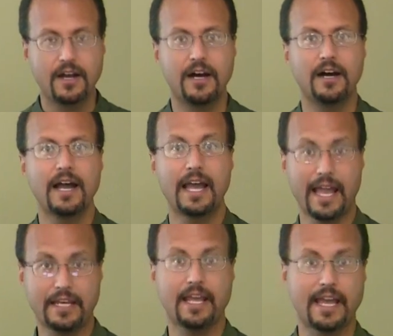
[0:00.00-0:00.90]

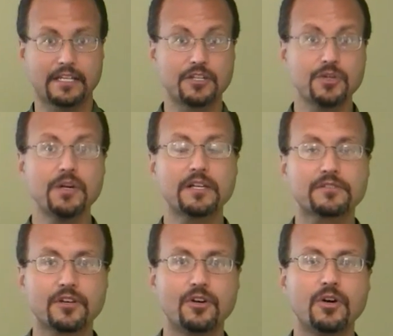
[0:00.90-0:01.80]
and in doing
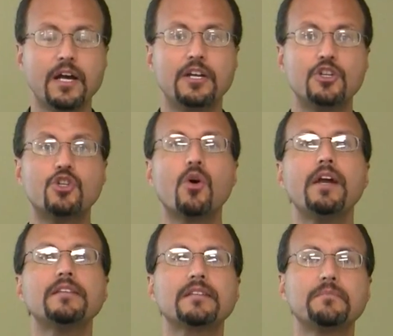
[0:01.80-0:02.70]
so,
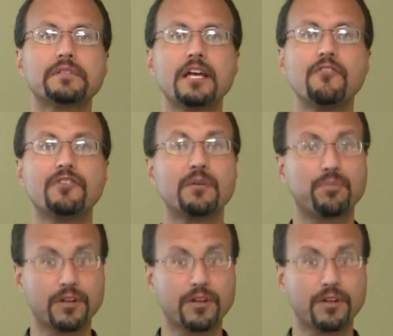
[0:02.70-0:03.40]
joins himself in a